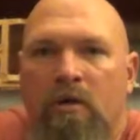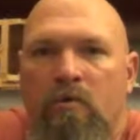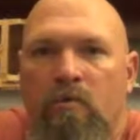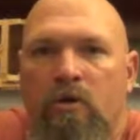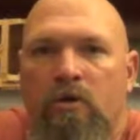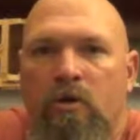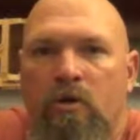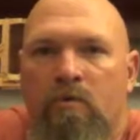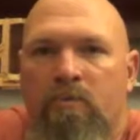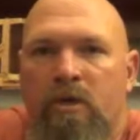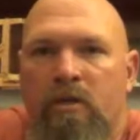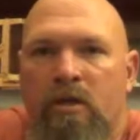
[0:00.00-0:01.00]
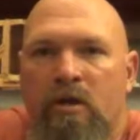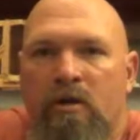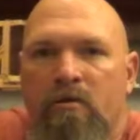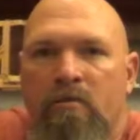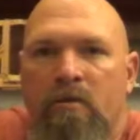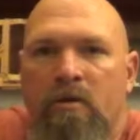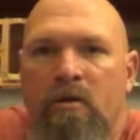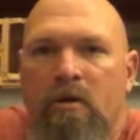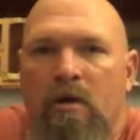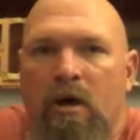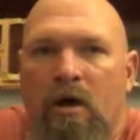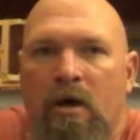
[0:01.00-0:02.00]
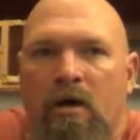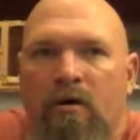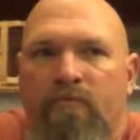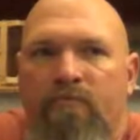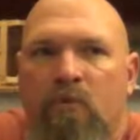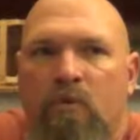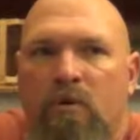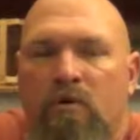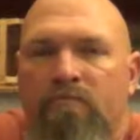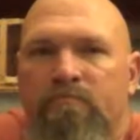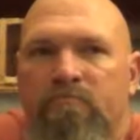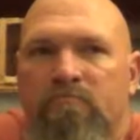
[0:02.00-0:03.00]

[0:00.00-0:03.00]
We're only going to be there uh, for